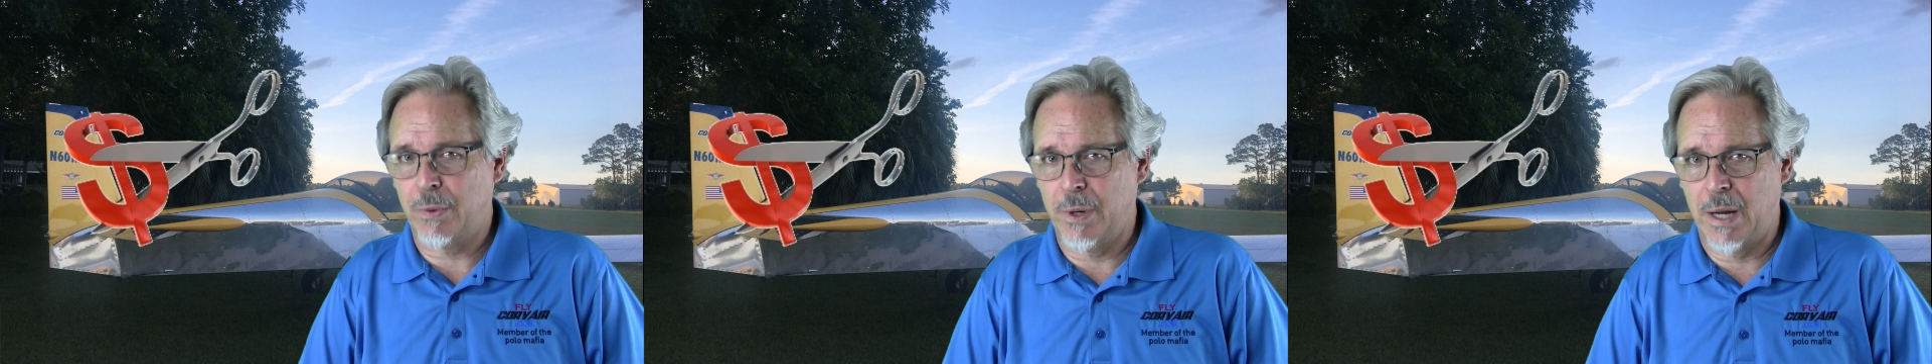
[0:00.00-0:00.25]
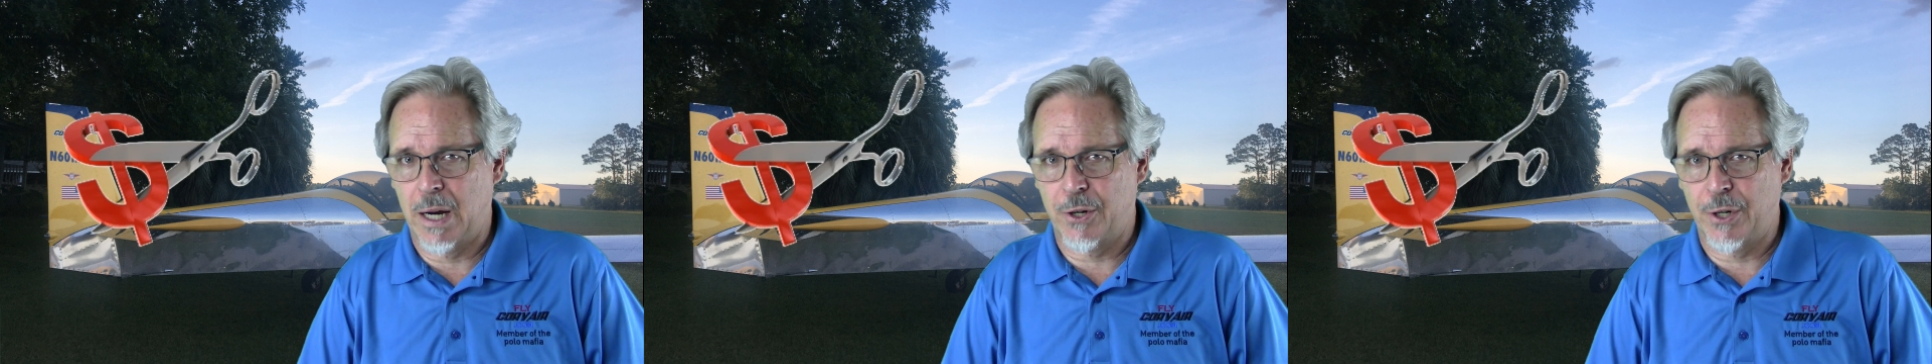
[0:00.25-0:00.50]

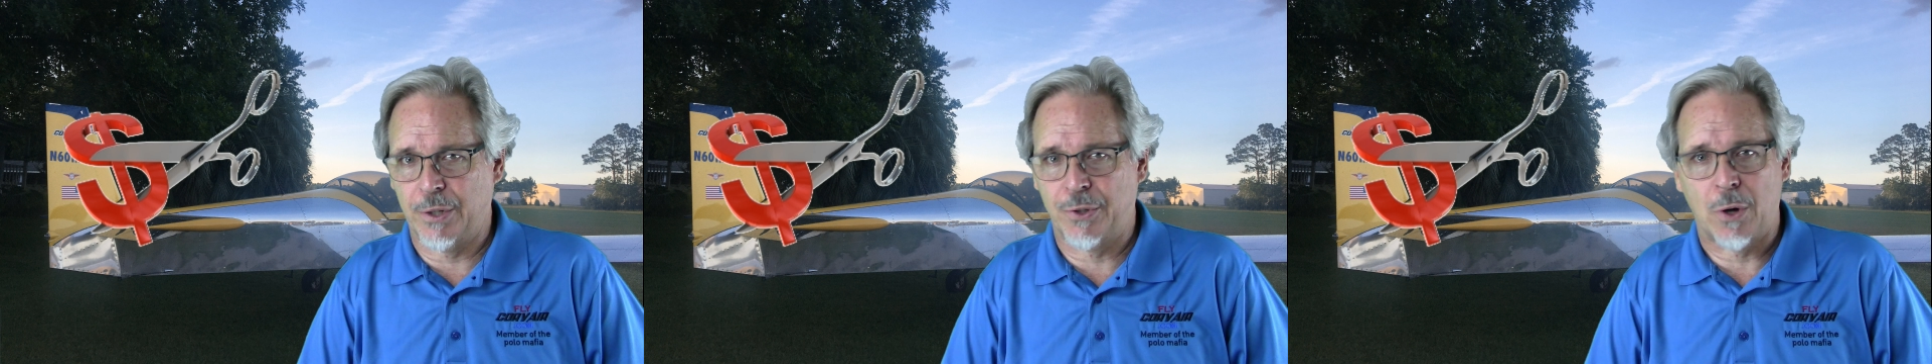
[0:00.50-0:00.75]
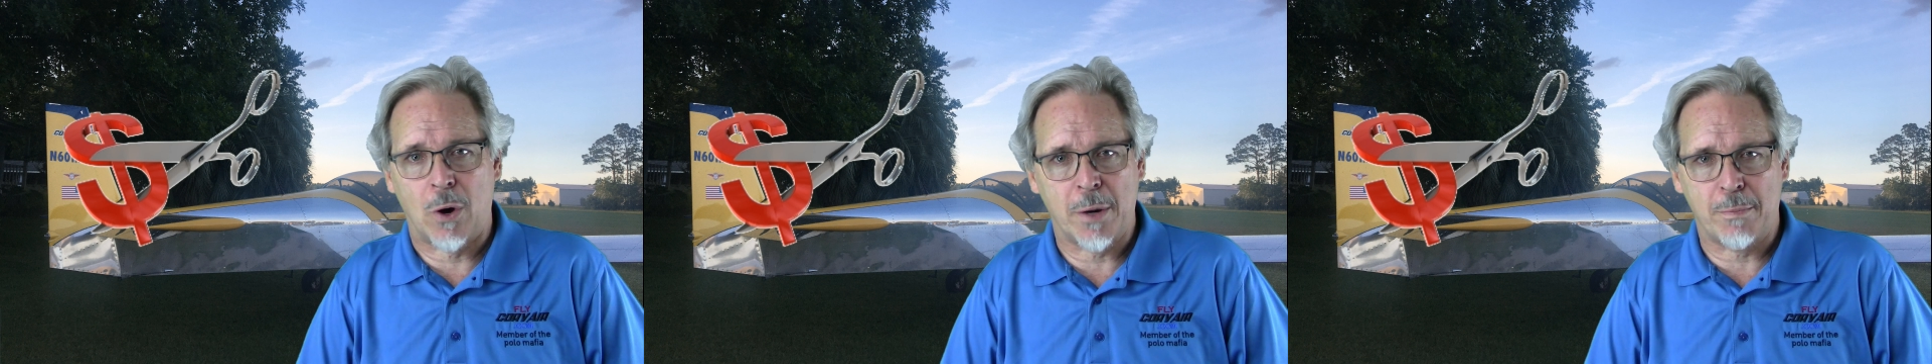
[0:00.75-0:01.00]
reductions
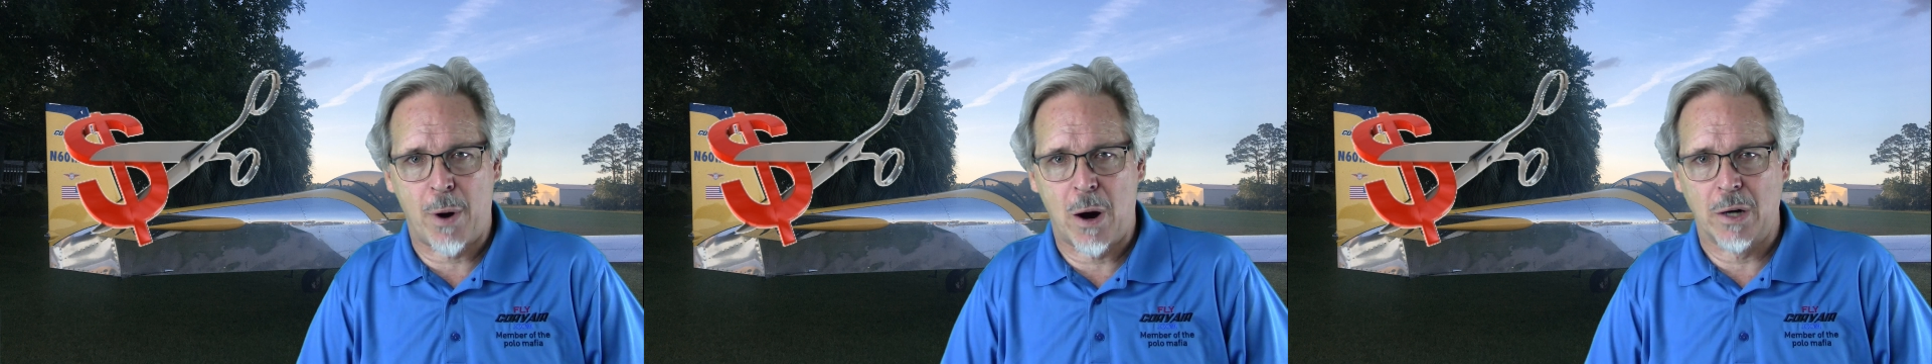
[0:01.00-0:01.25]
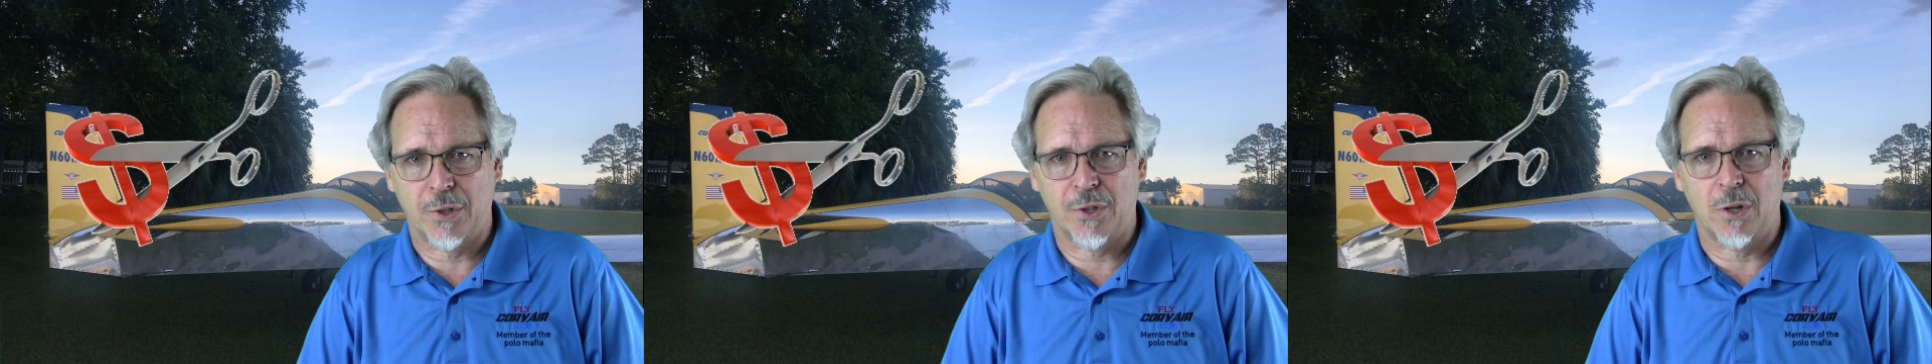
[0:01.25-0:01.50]
on
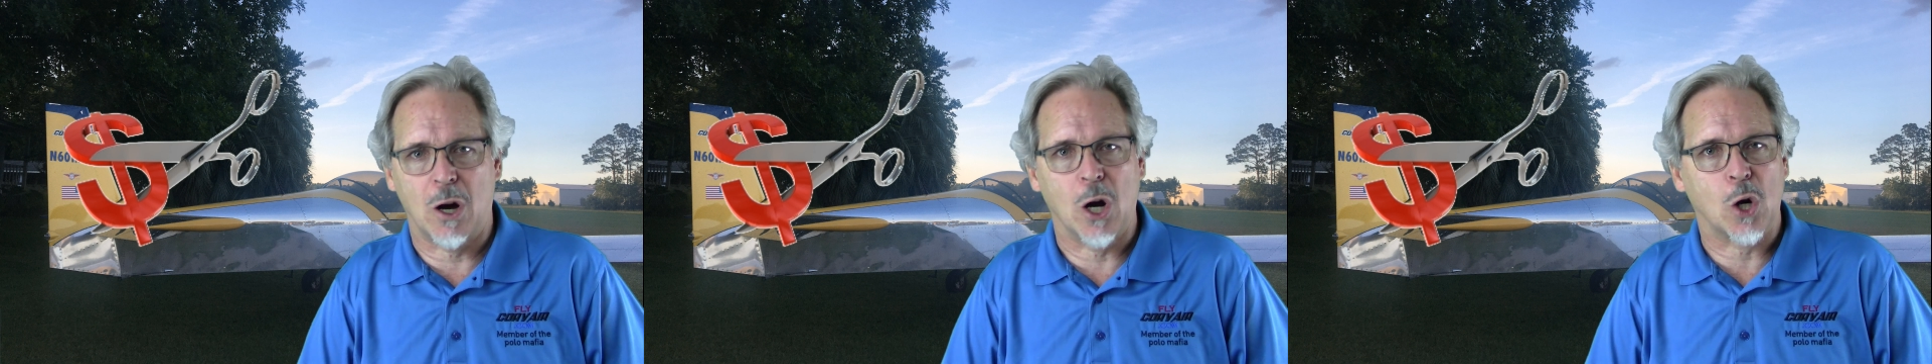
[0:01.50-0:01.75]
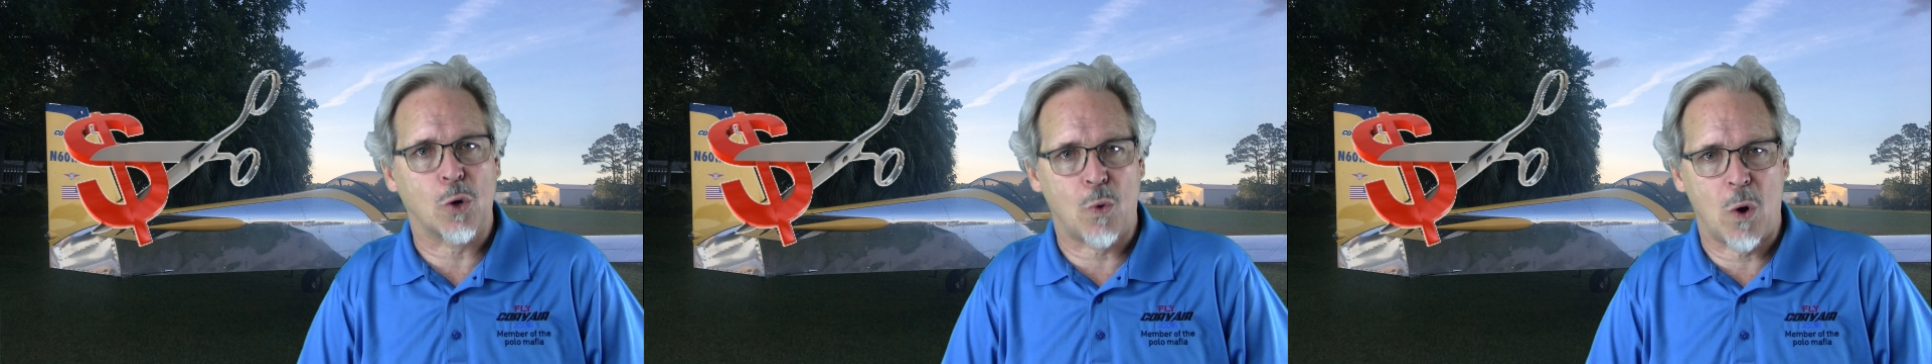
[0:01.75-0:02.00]
parts
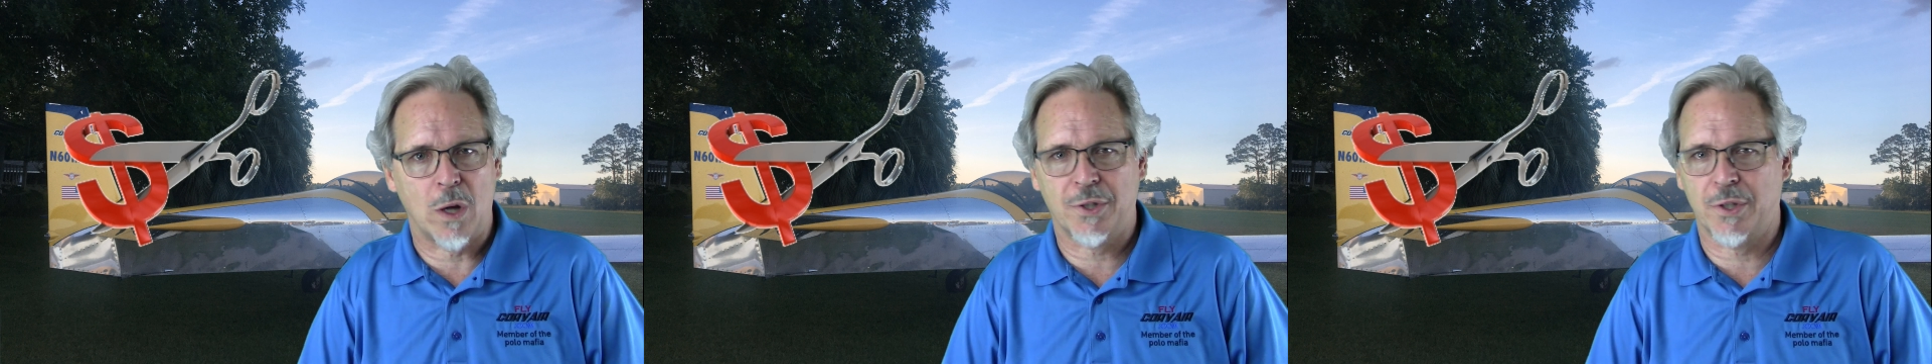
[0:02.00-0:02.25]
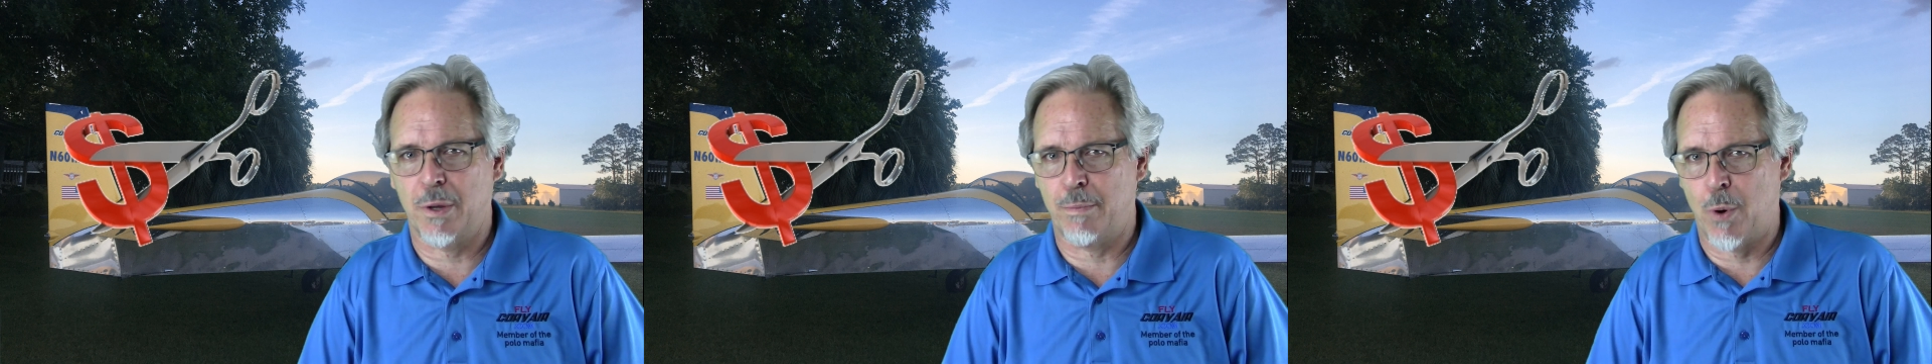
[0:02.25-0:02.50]
across
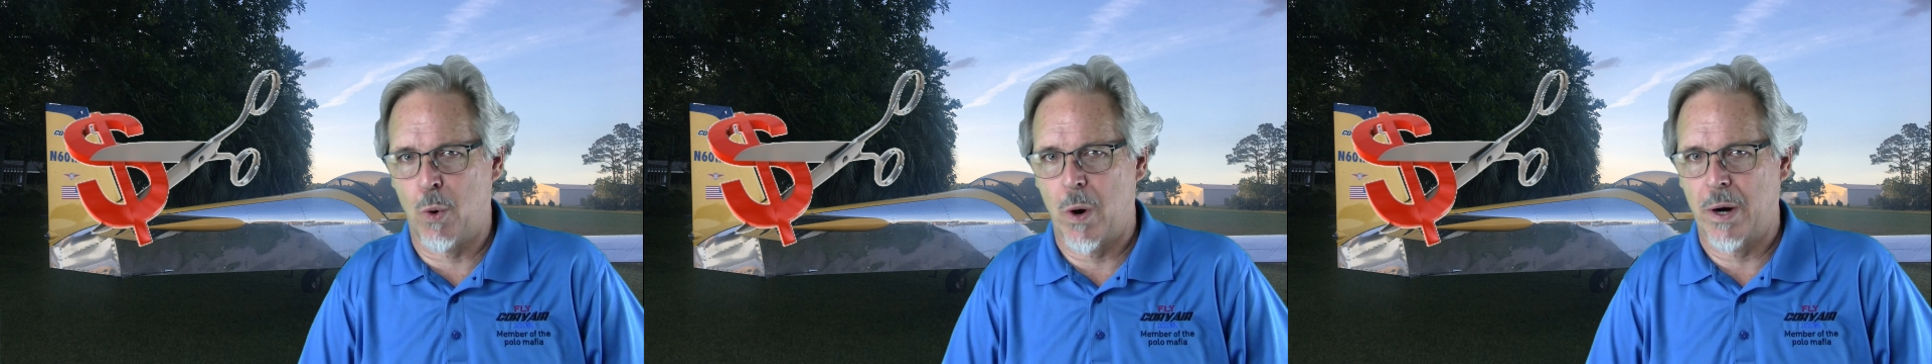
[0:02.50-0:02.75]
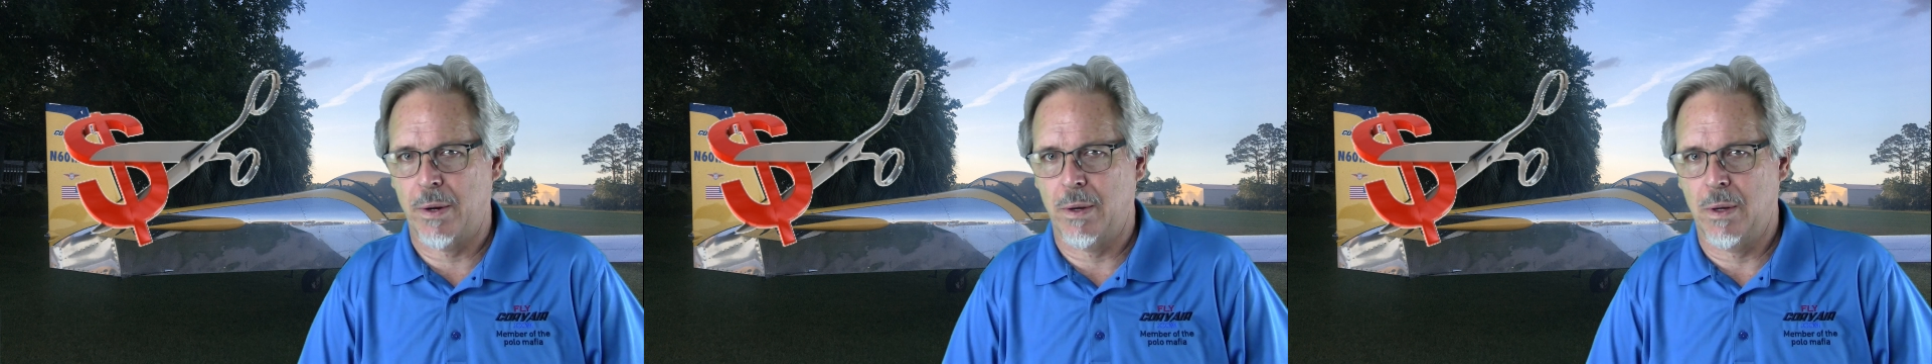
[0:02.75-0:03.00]
the
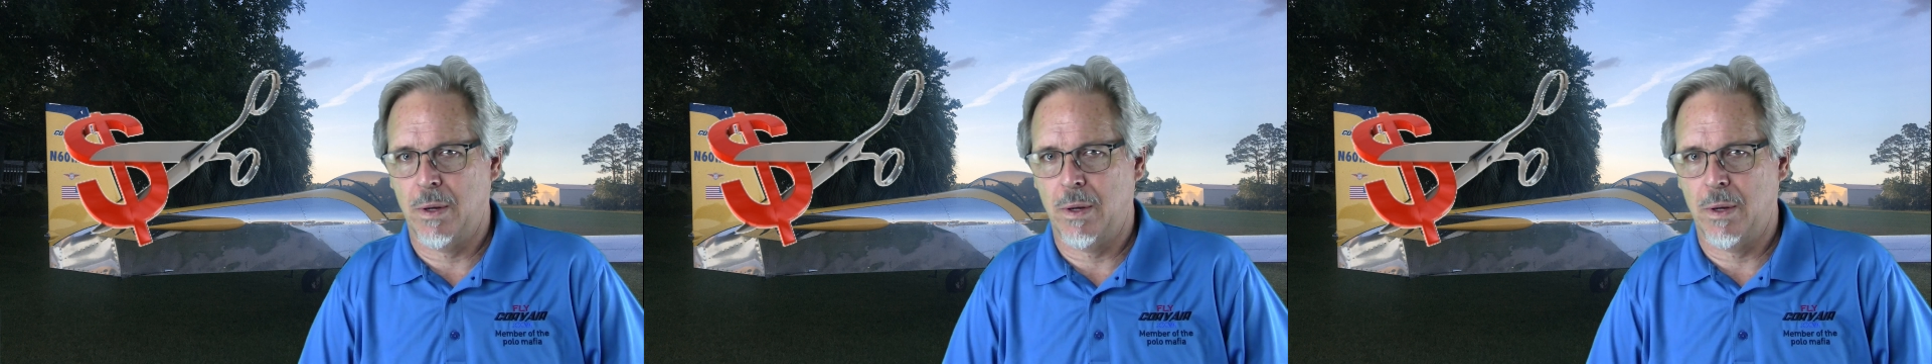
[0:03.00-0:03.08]
board.